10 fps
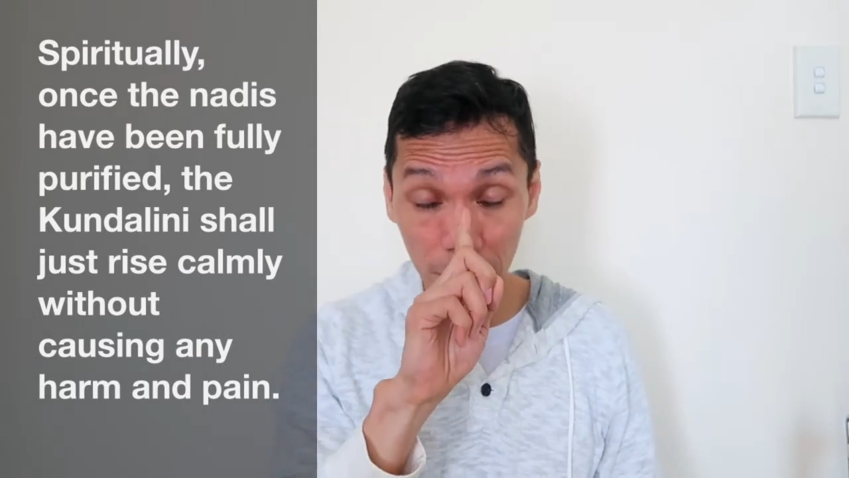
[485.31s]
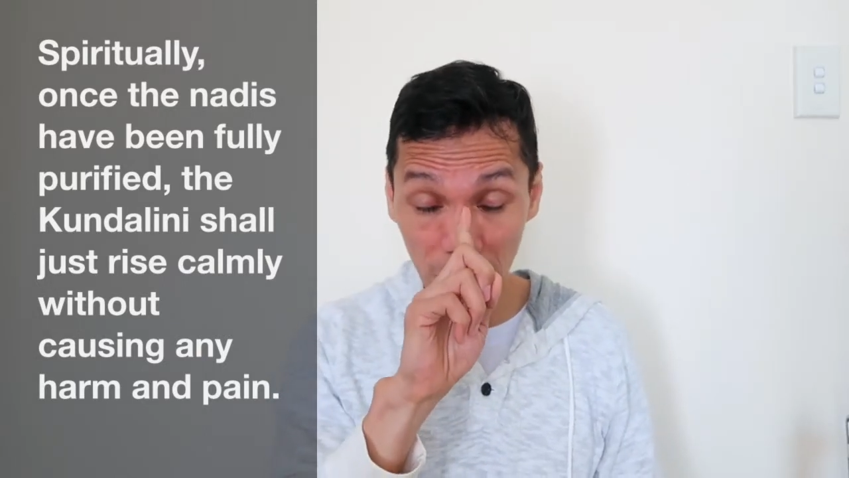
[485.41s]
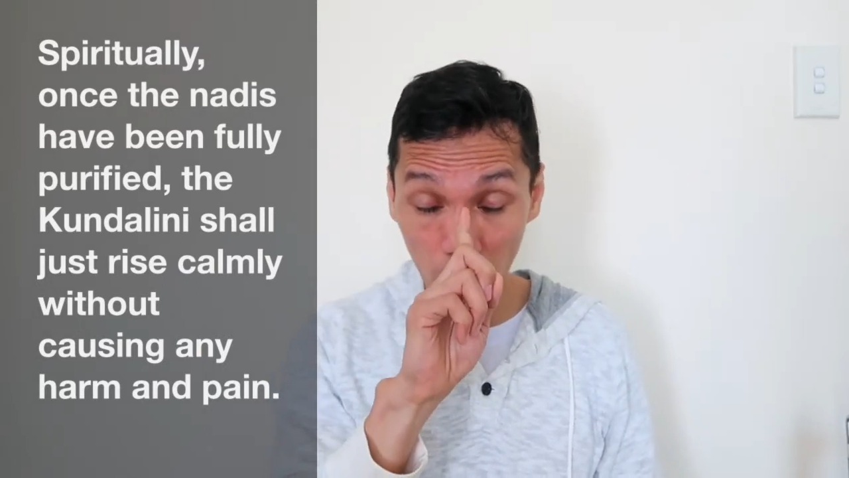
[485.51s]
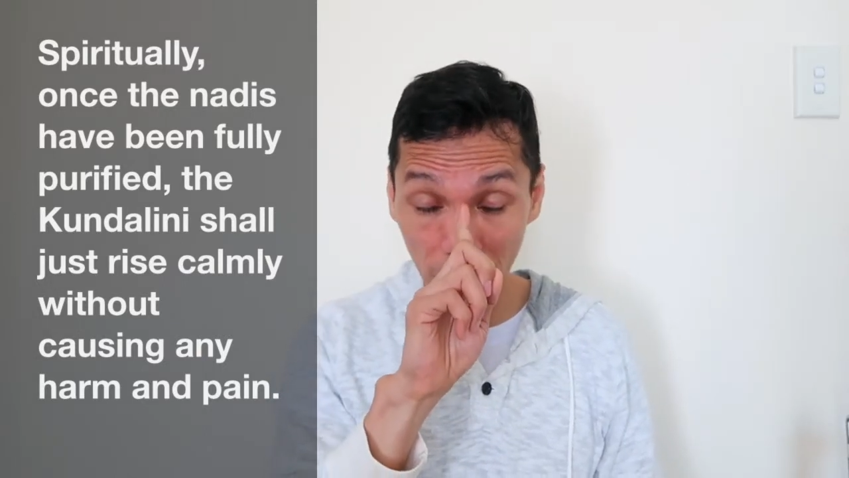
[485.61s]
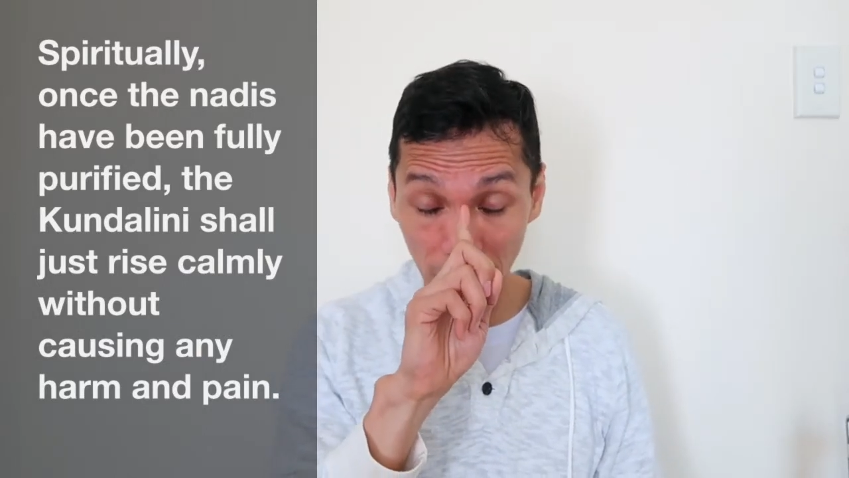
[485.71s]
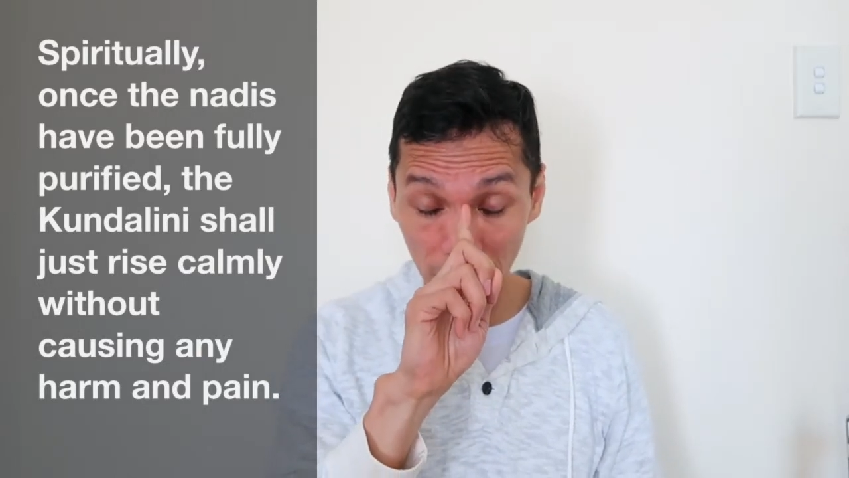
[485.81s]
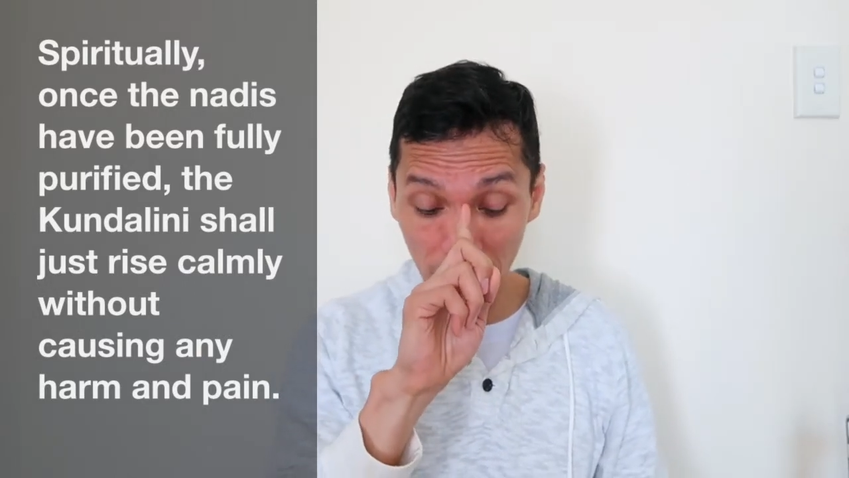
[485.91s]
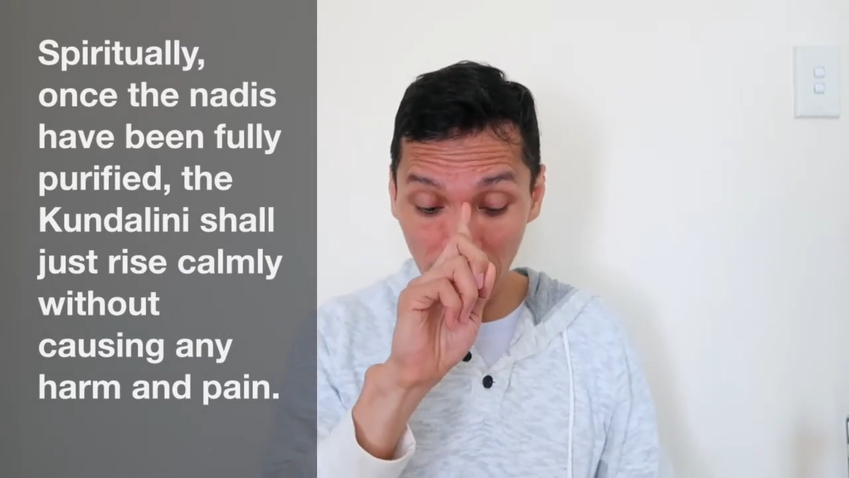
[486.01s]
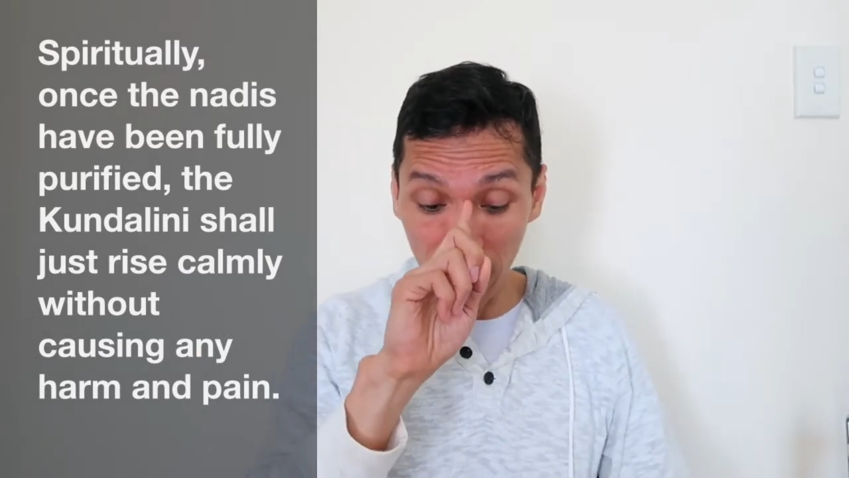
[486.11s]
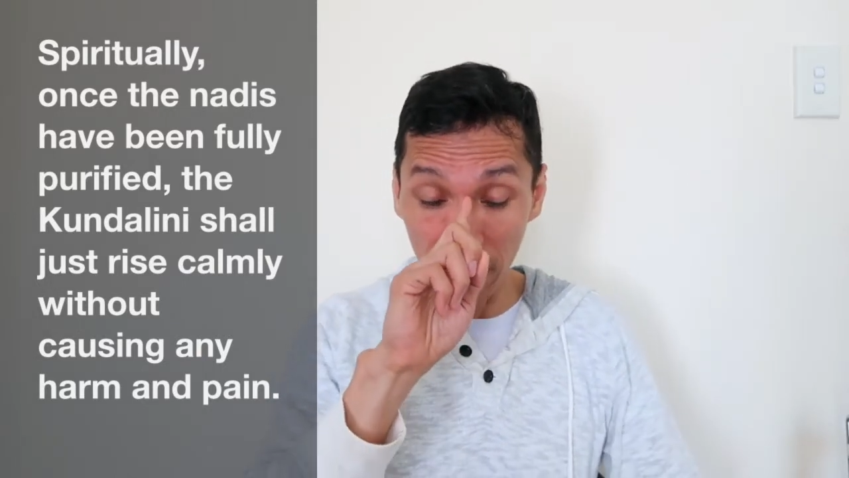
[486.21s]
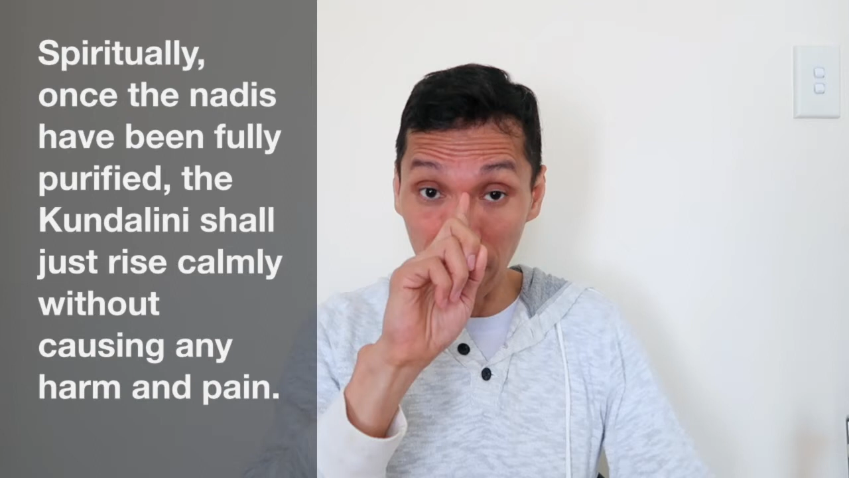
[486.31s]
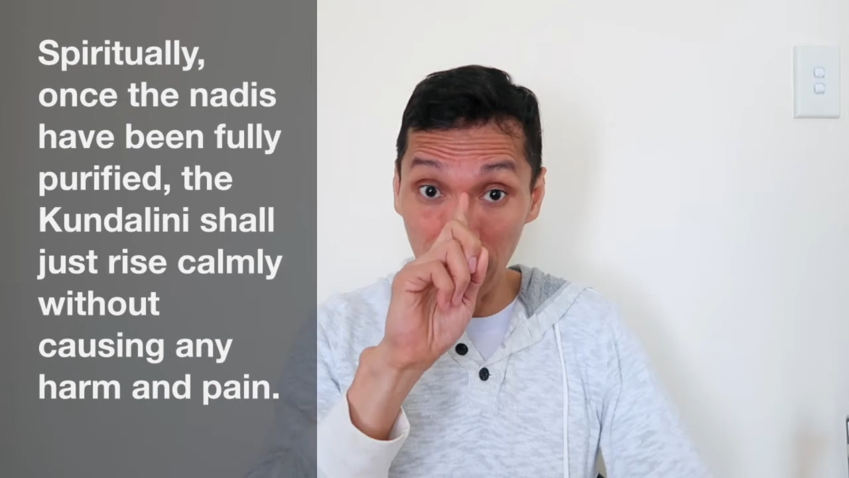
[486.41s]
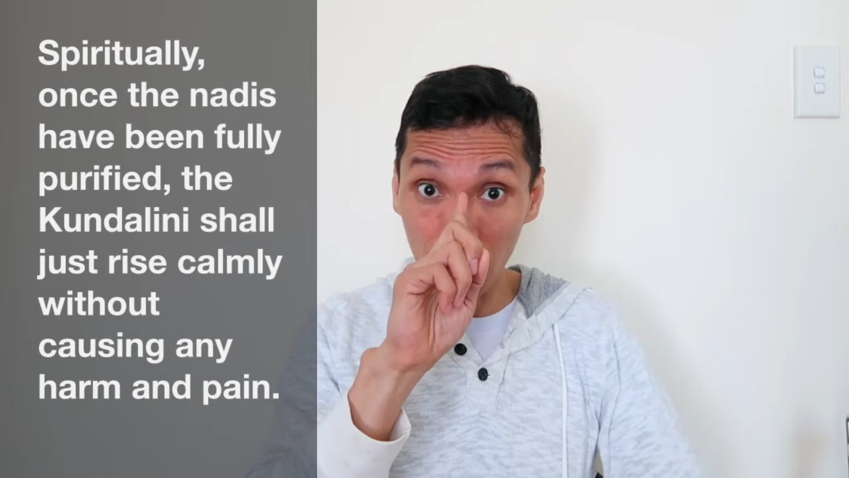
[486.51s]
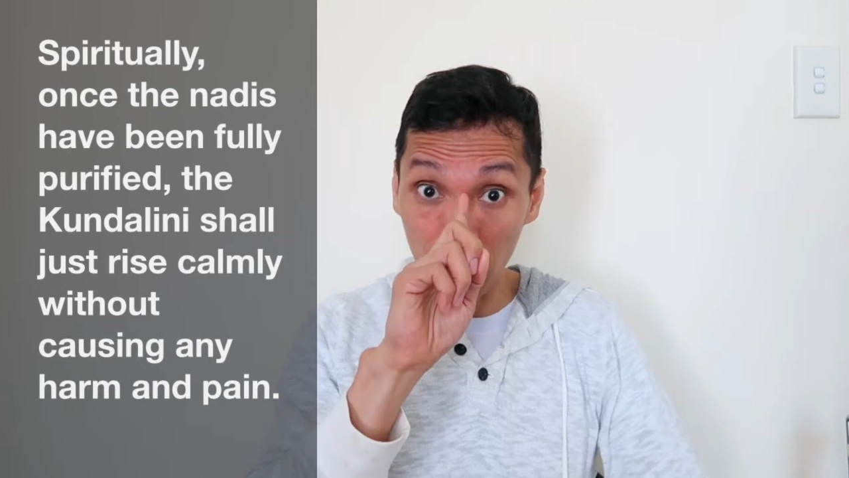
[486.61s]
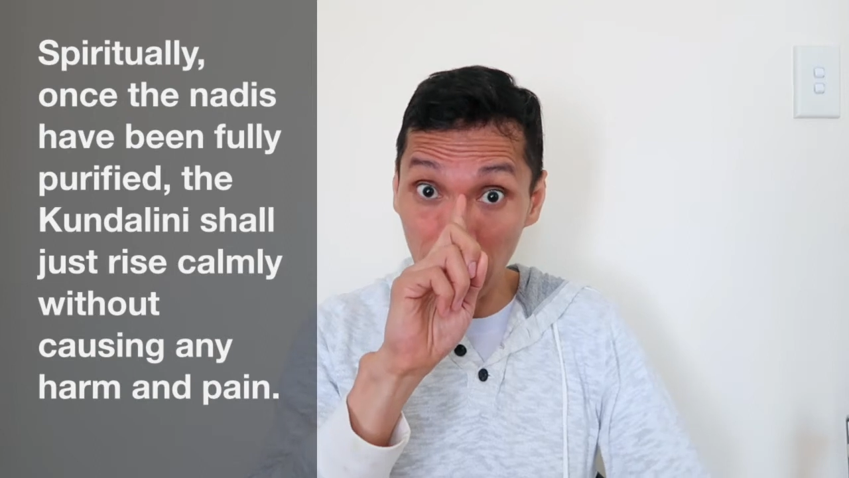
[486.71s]
between, and
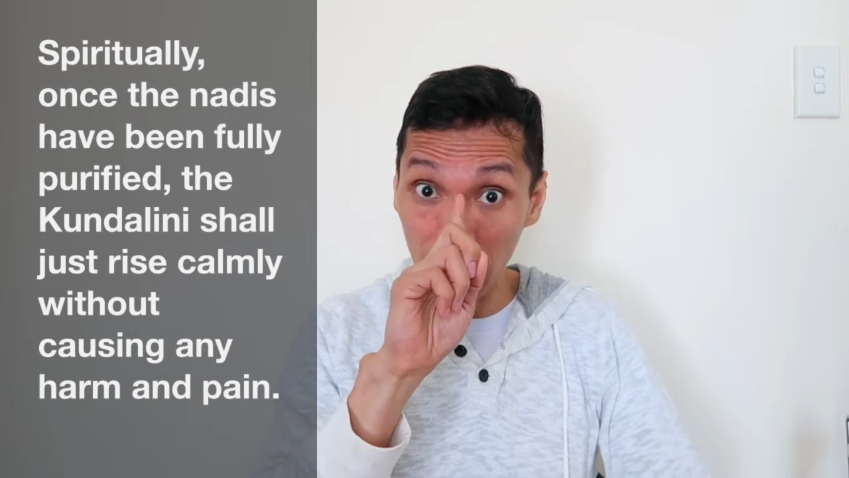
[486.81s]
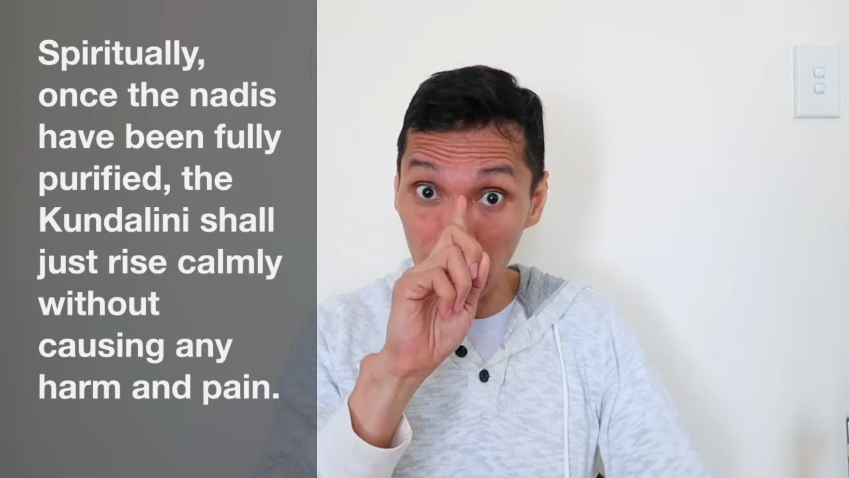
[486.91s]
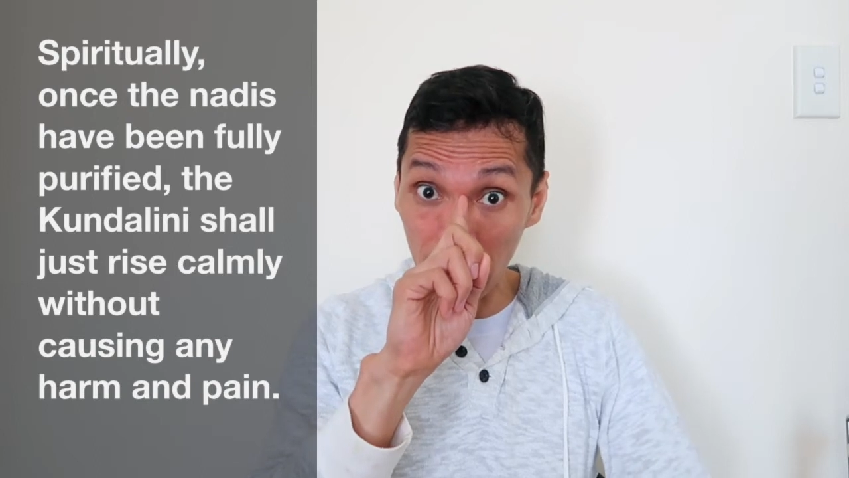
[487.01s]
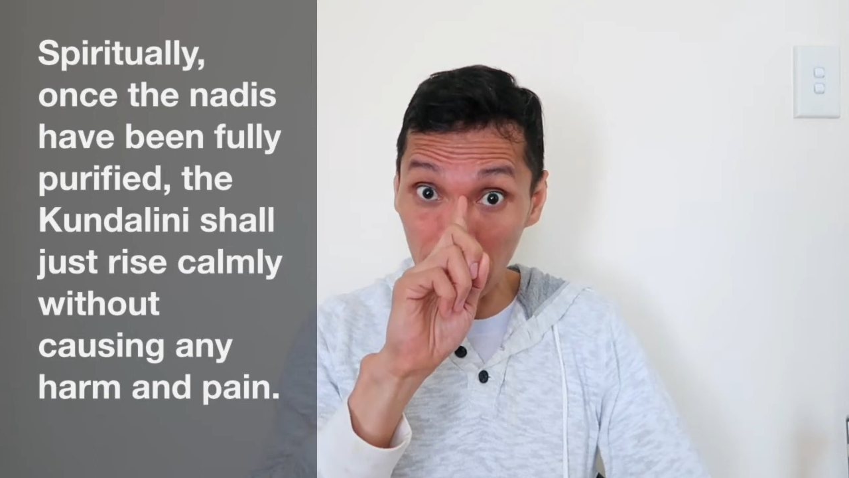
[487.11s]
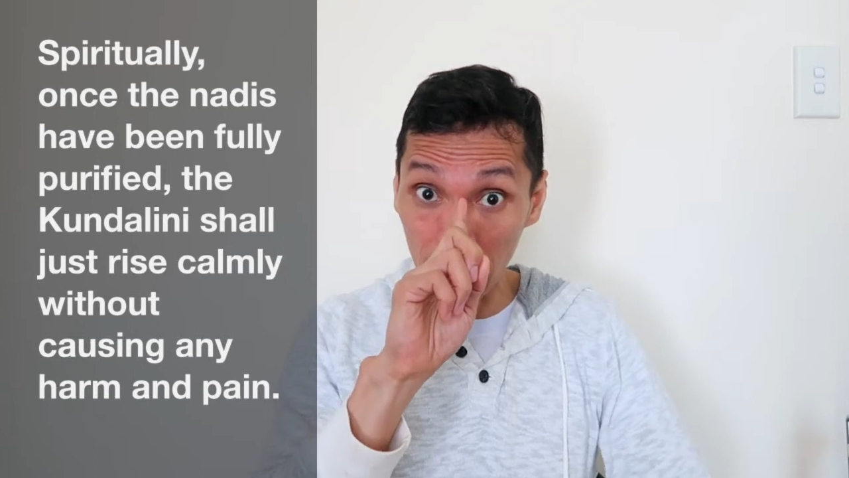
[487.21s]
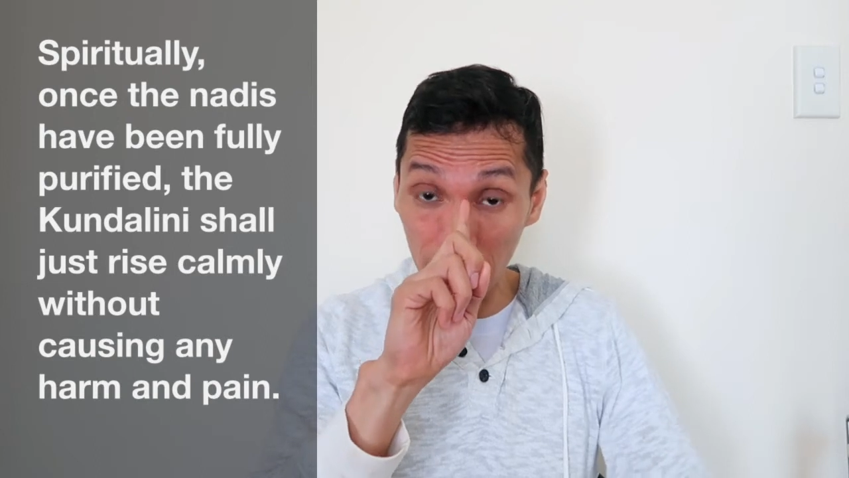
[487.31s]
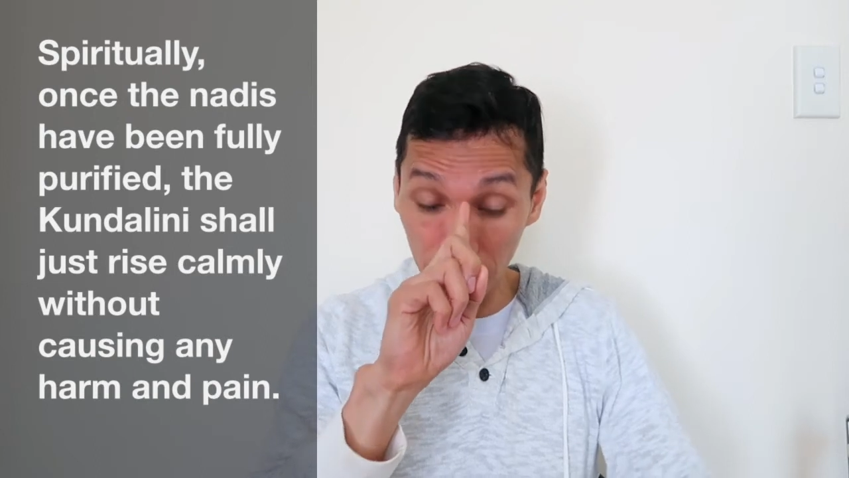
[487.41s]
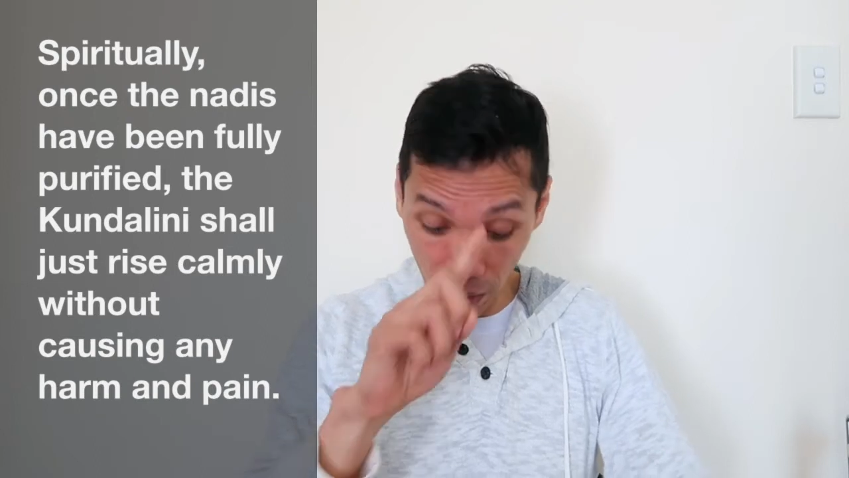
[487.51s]
it